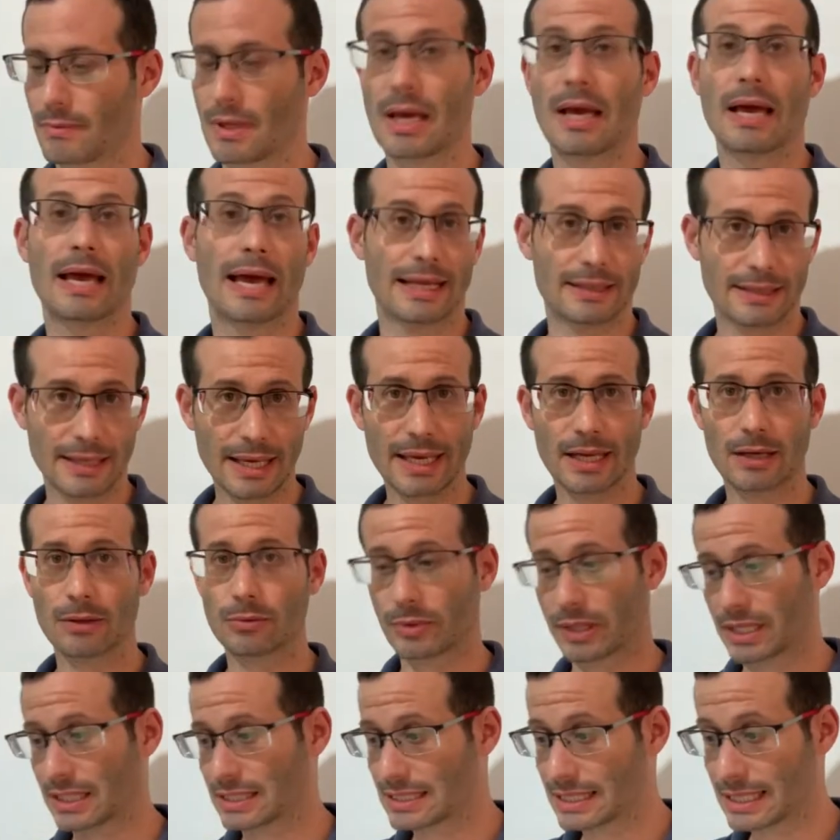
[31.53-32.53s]
And here we
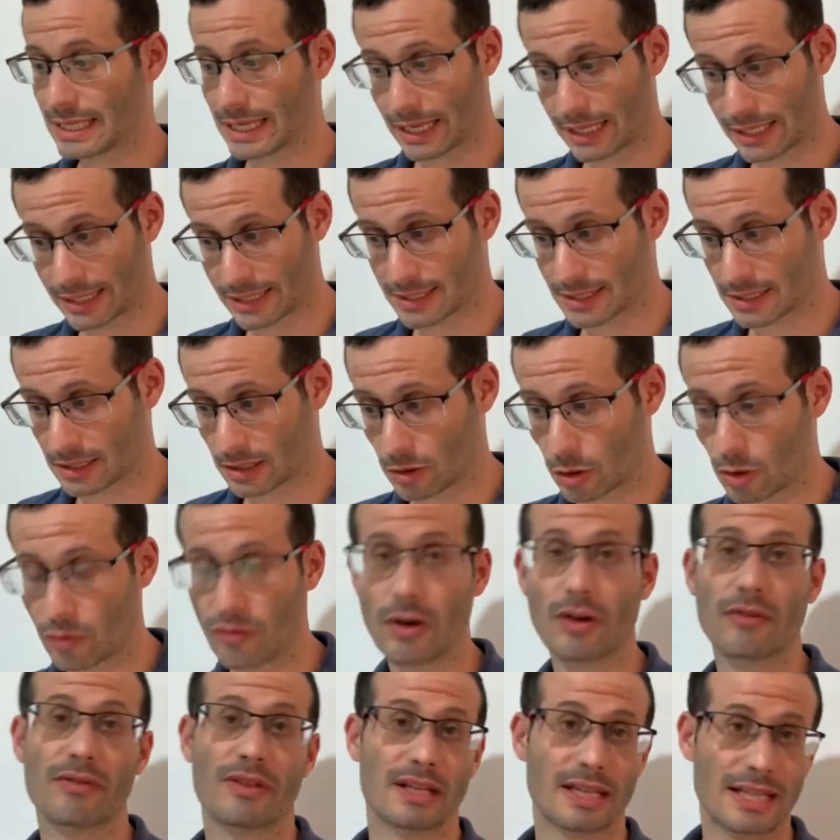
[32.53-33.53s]
can see a list of all
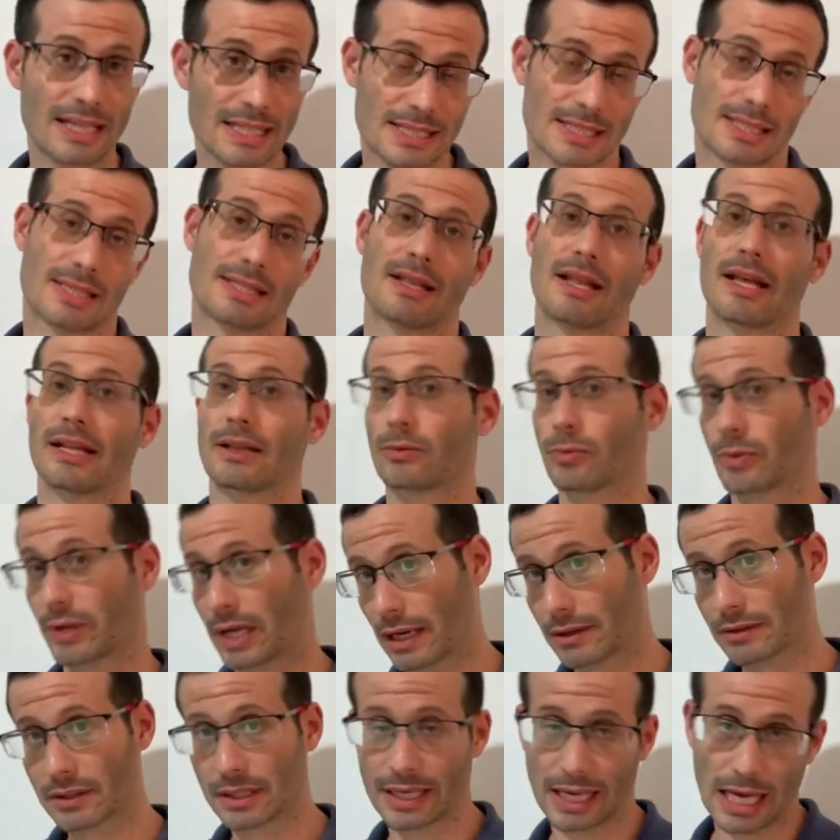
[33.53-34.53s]
of the disks that we
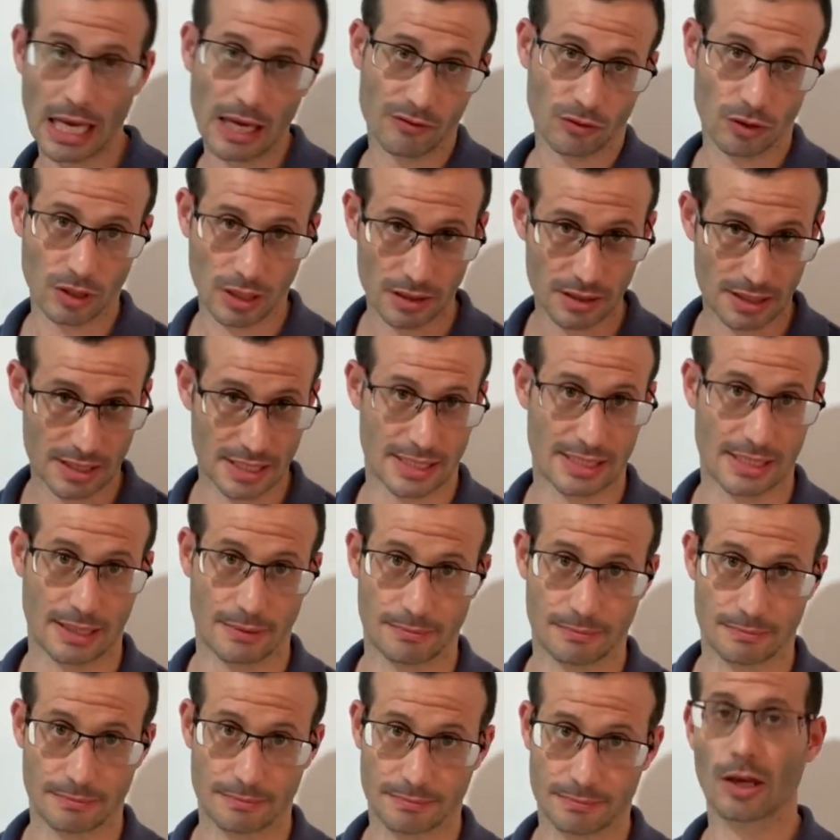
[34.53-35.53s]
currently have on our system.
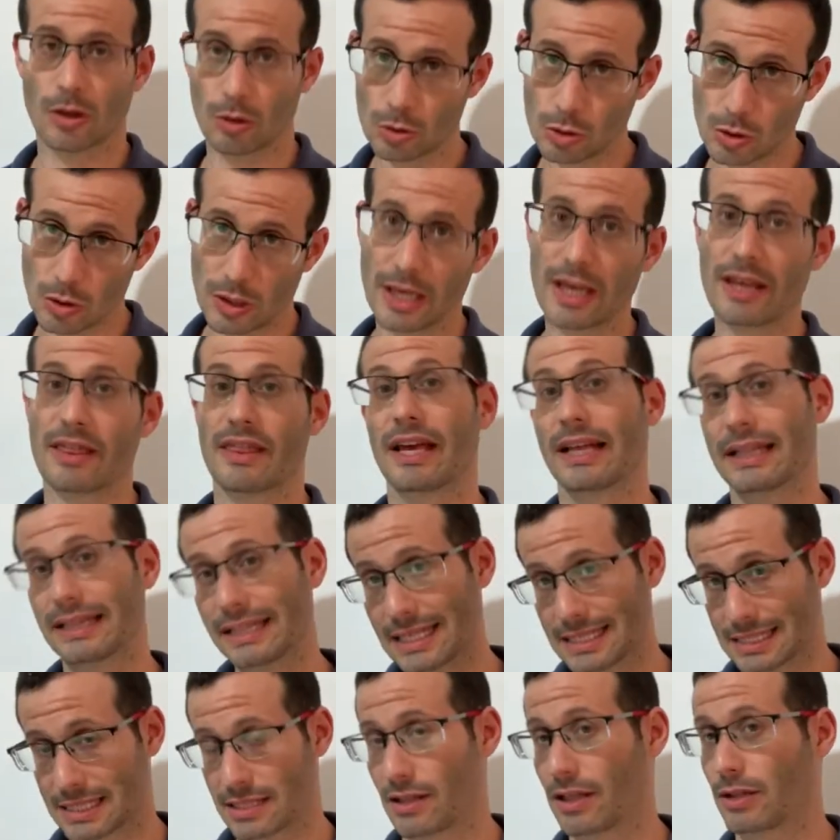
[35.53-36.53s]
Usually the
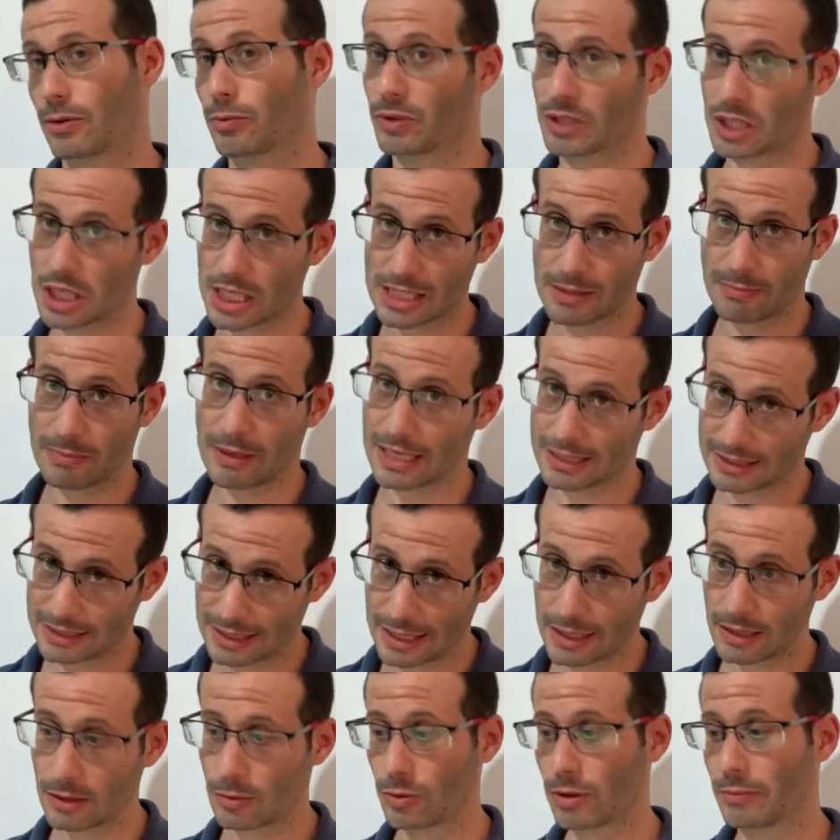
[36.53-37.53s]
disk that we just plugged in
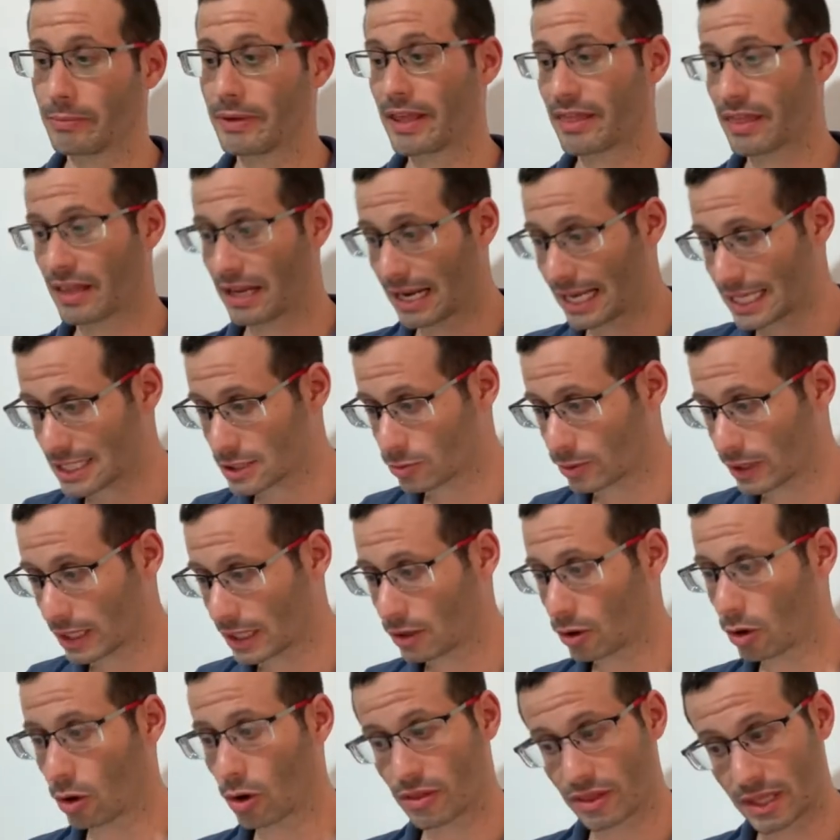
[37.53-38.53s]
will be the last one
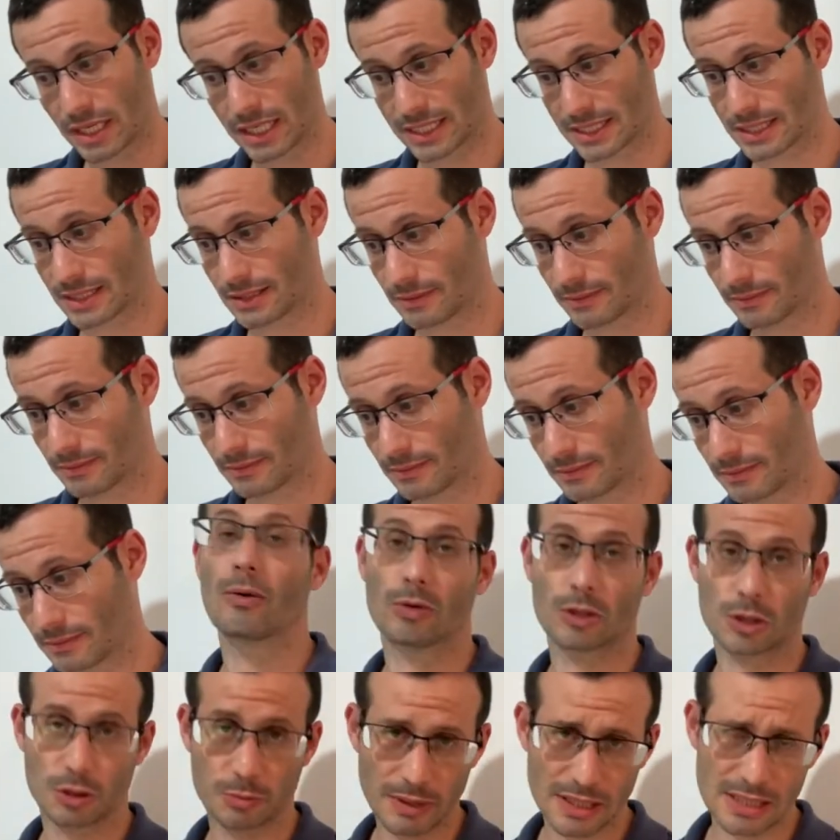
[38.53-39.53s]
on the list,
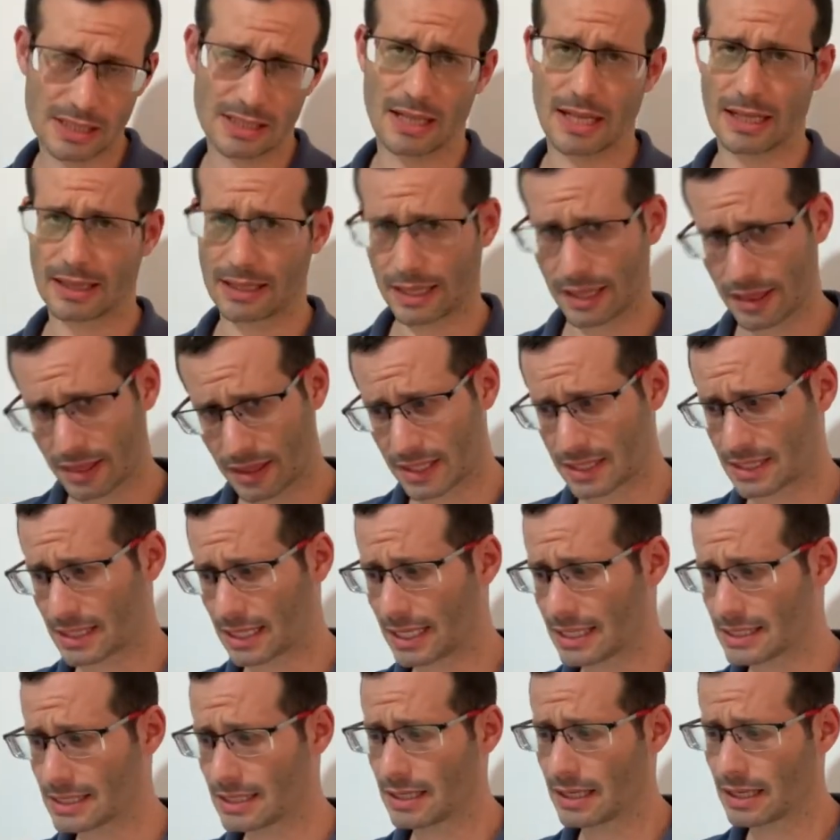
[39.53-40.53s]
which means that in this
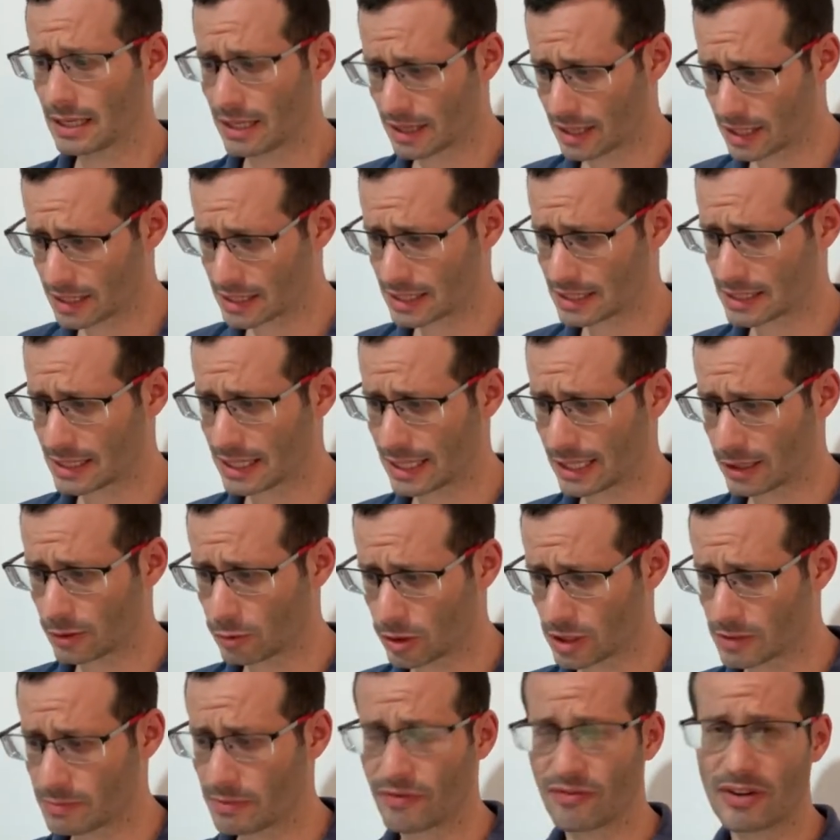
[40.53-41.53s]
case, this is the
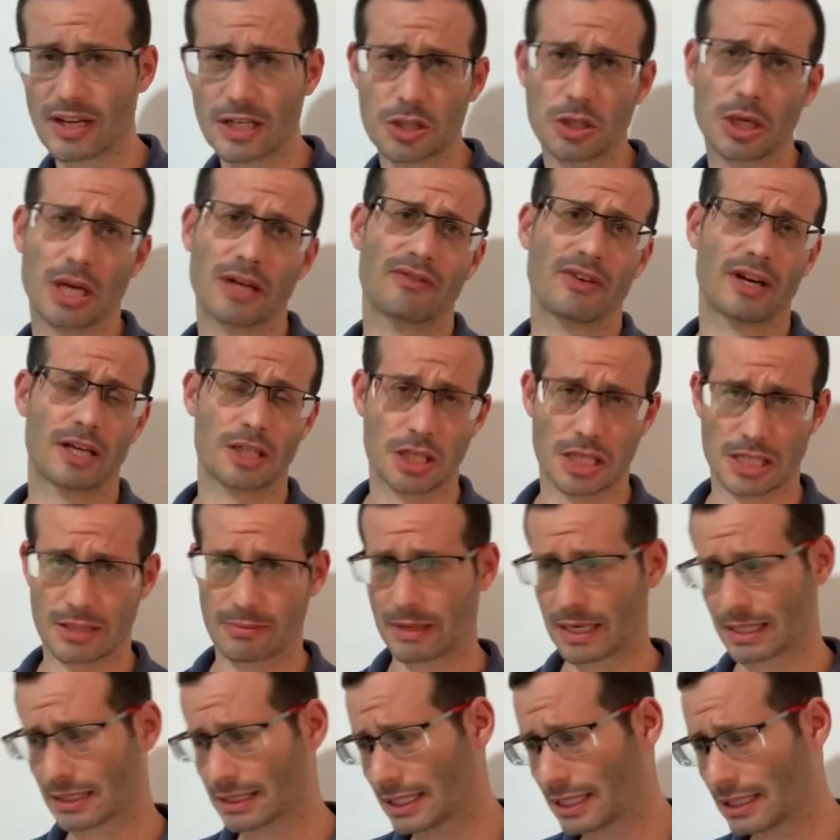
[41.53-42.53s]
USB flash drive I just
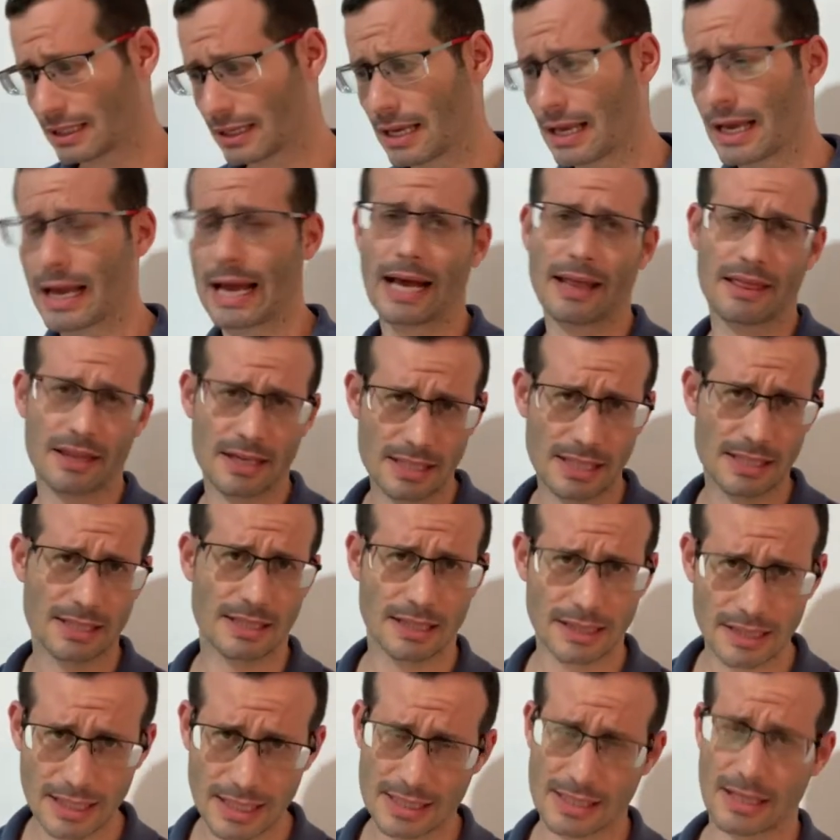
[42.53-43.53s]
plugged in, and this is the
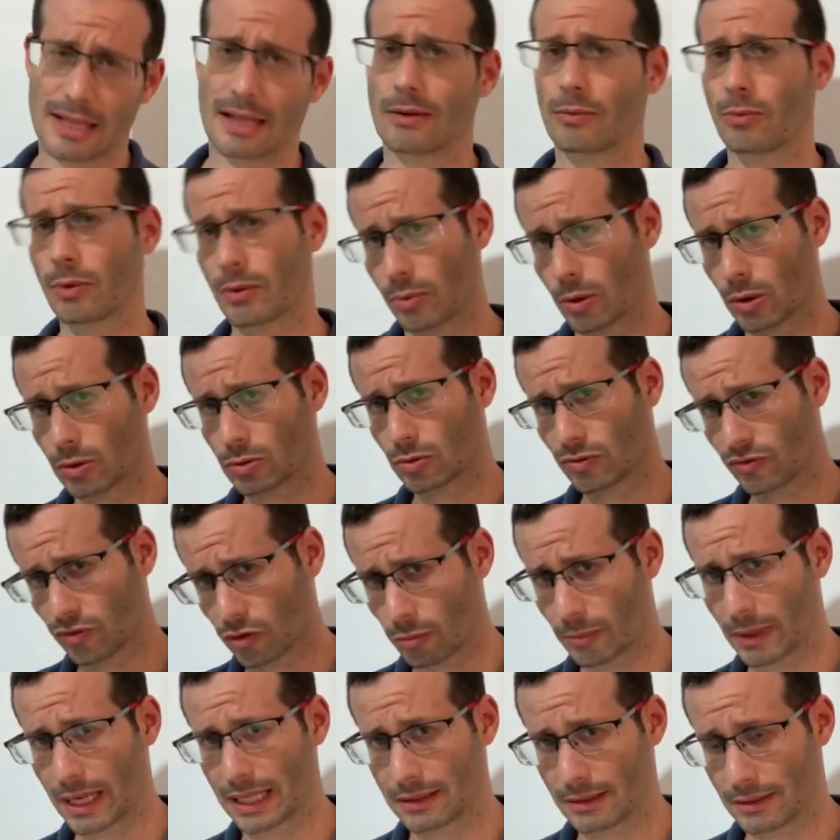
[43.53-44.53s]
disk that we want to
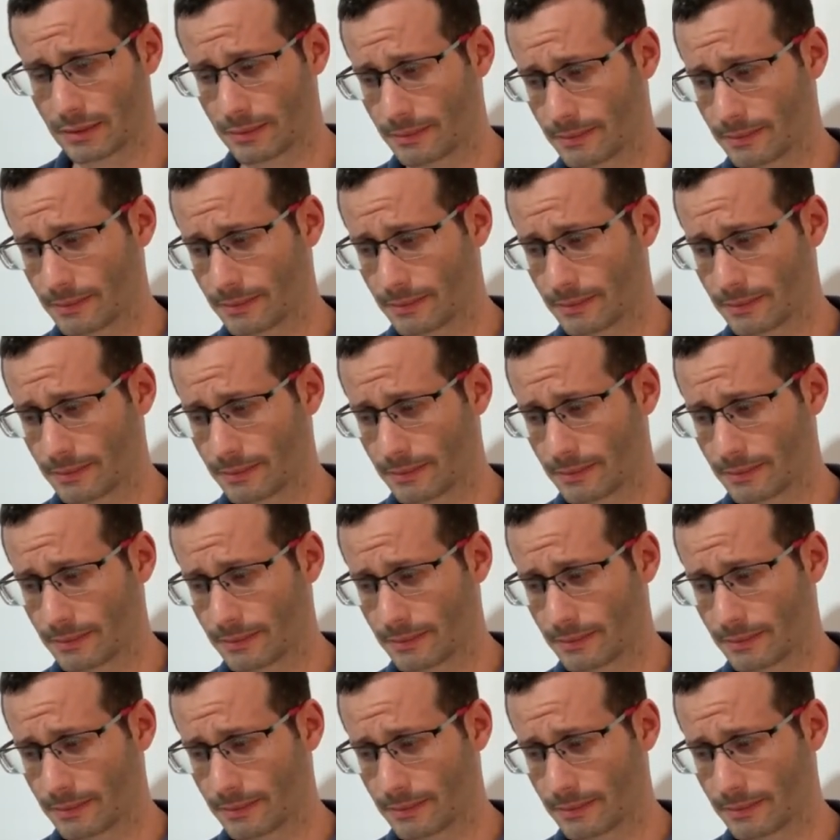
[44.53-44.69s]
format.